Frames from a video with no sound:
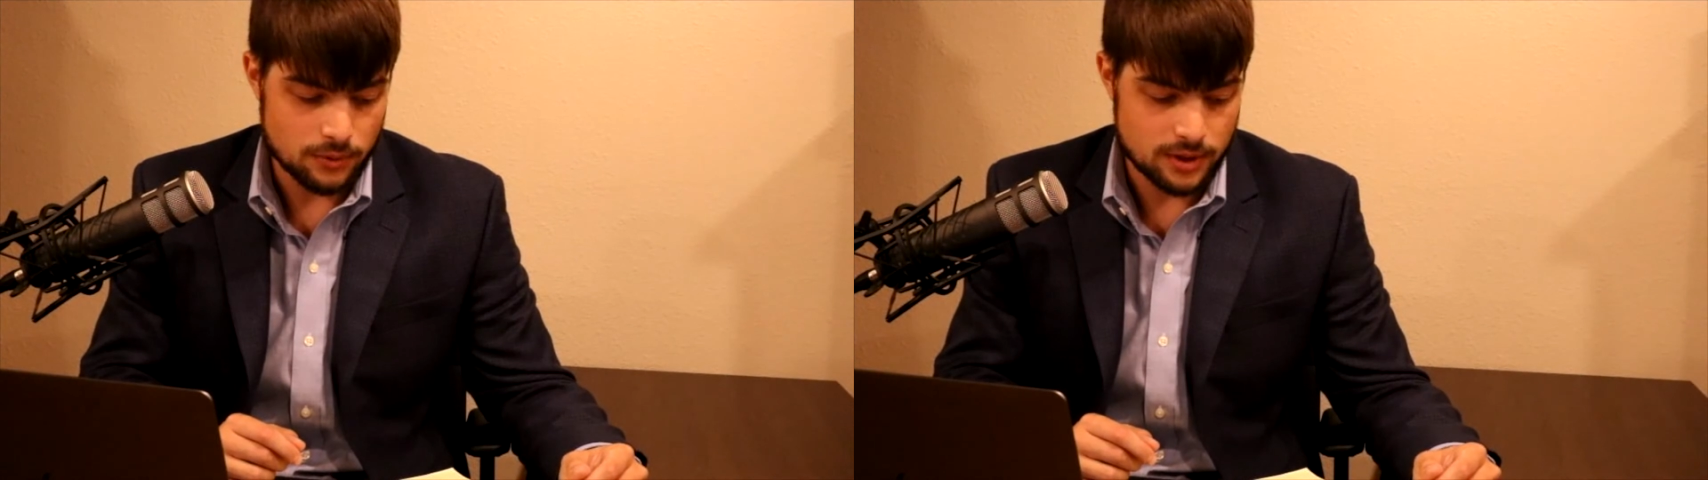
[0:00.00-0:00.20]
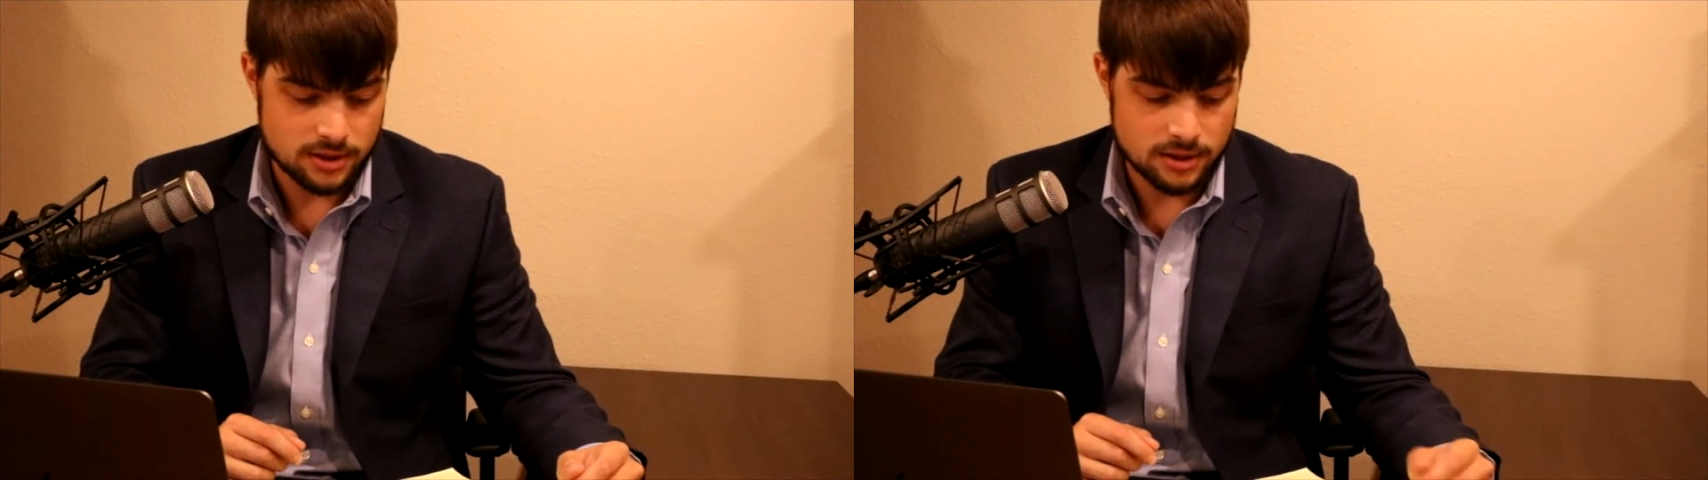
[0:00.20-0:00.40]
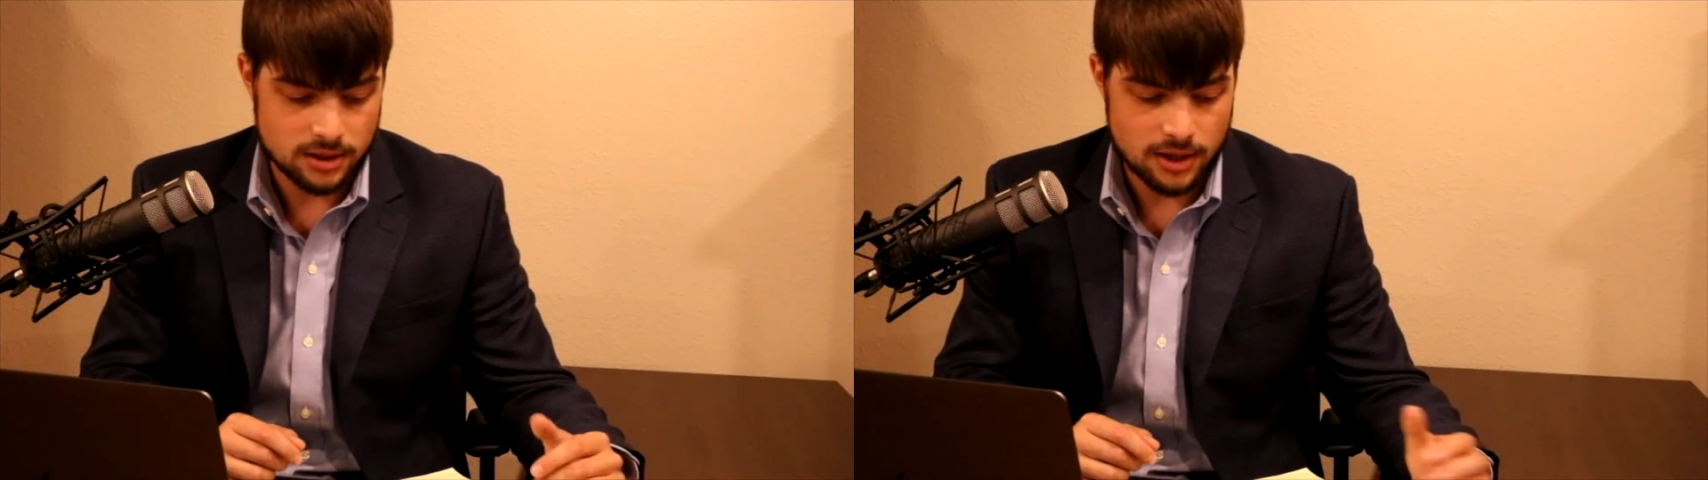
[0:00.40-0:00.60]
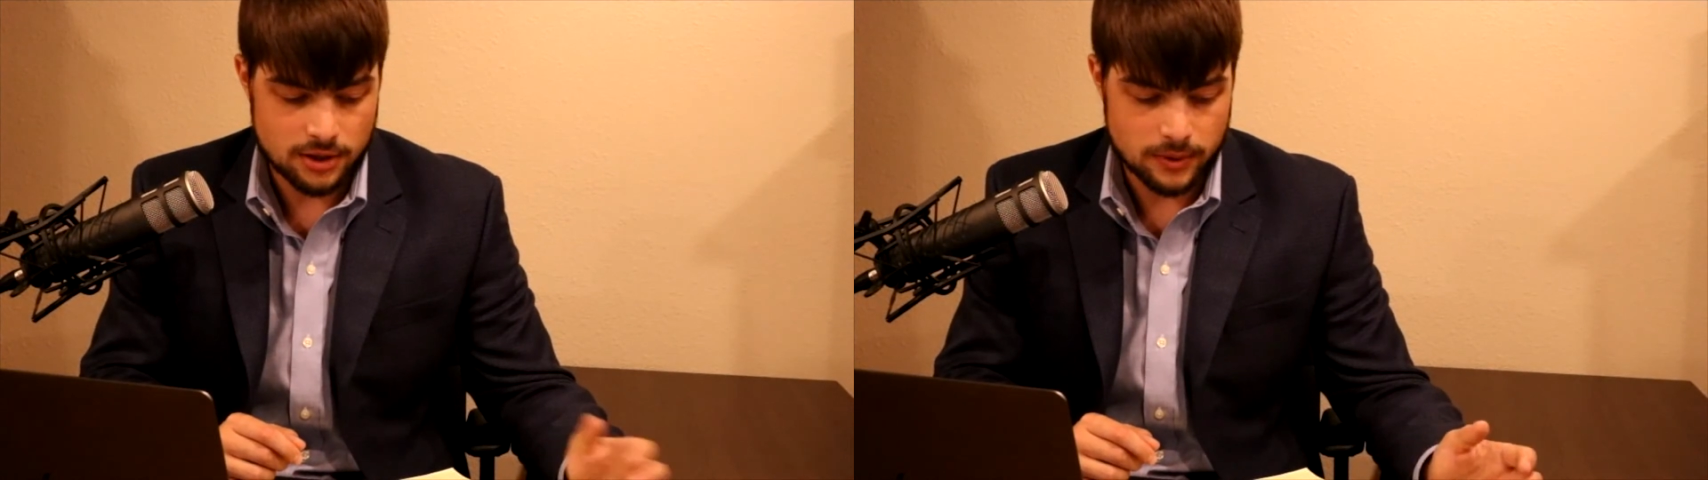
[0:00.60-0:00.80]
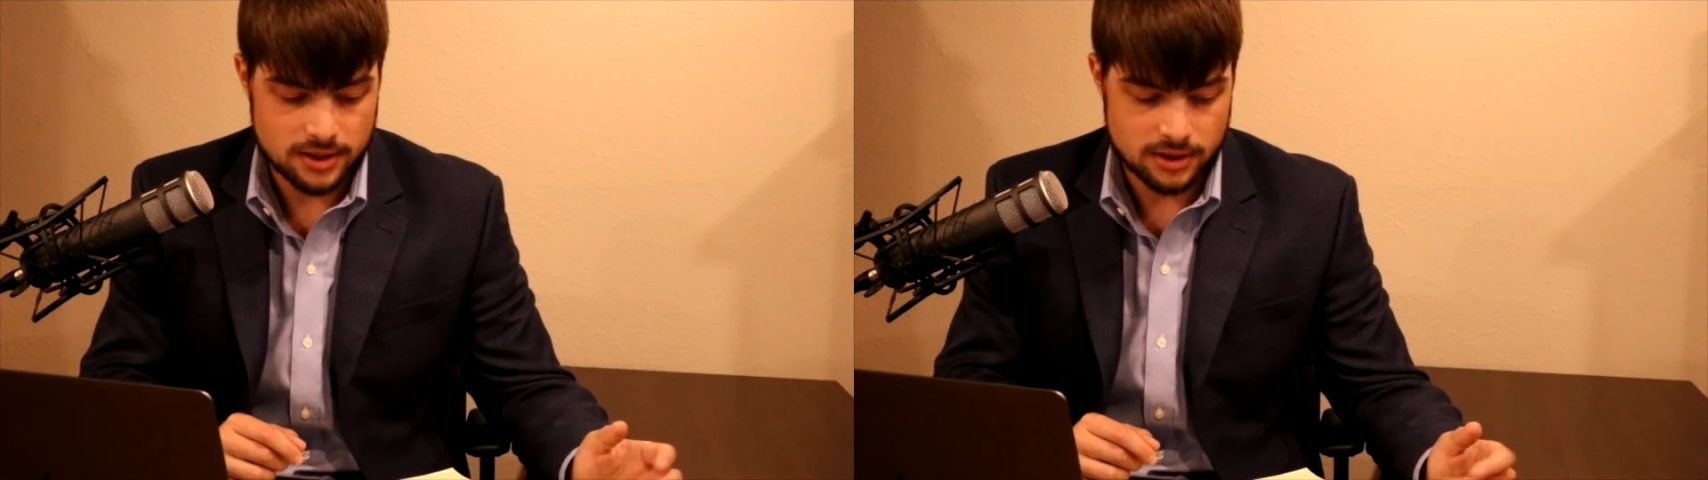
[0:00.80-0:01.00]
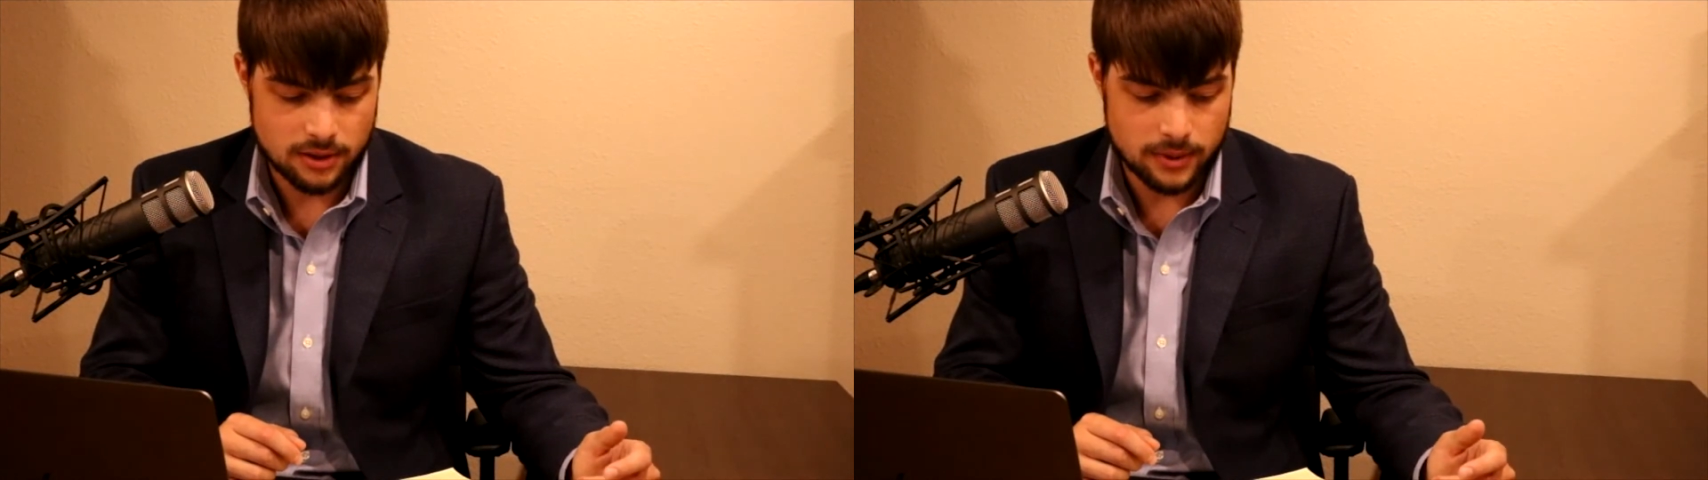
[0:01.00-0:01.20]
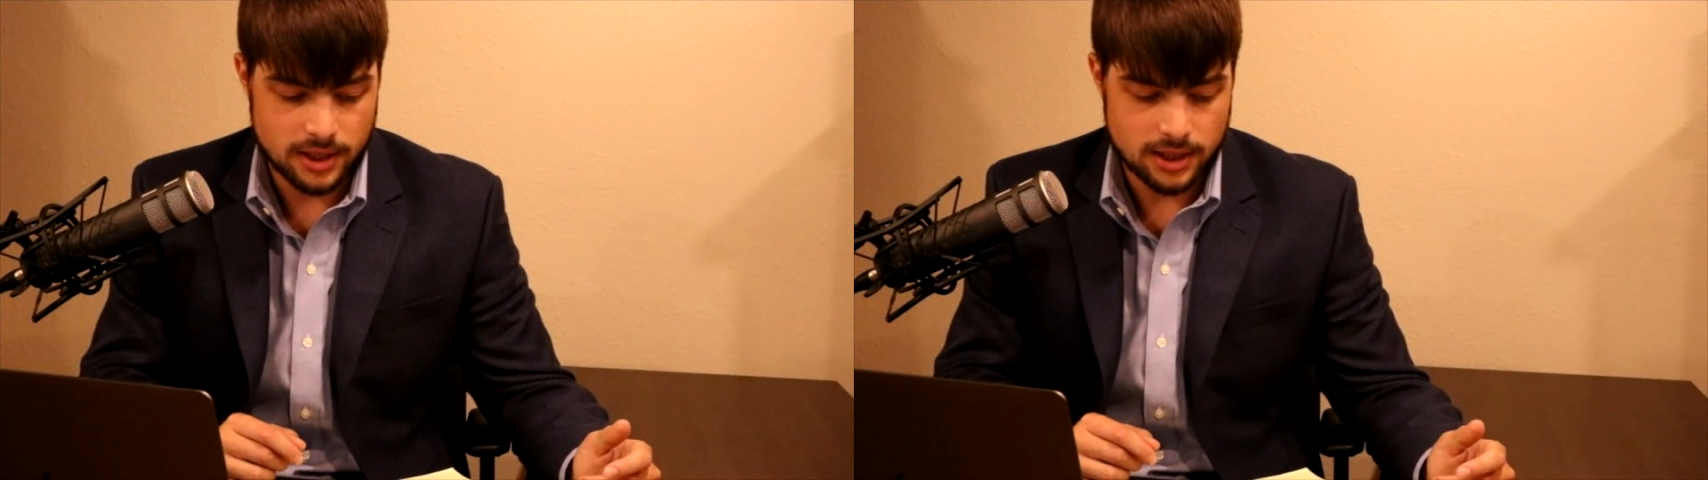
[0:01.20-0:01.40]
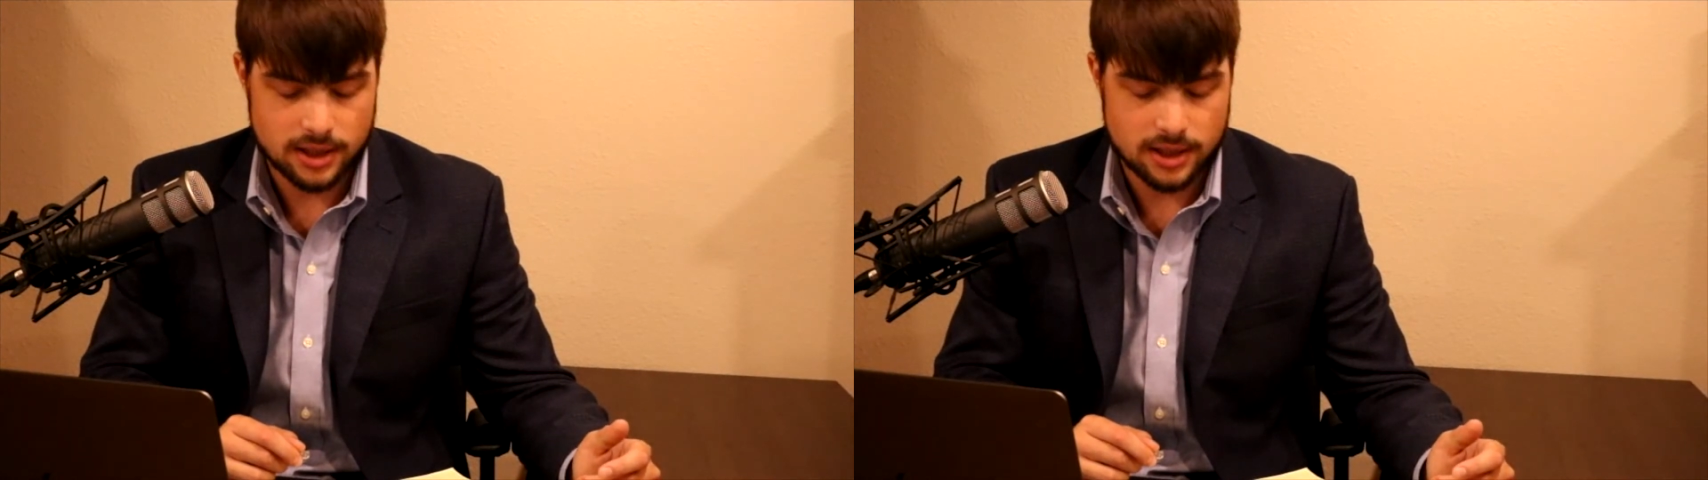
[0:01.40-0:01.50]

this is another reason that we need to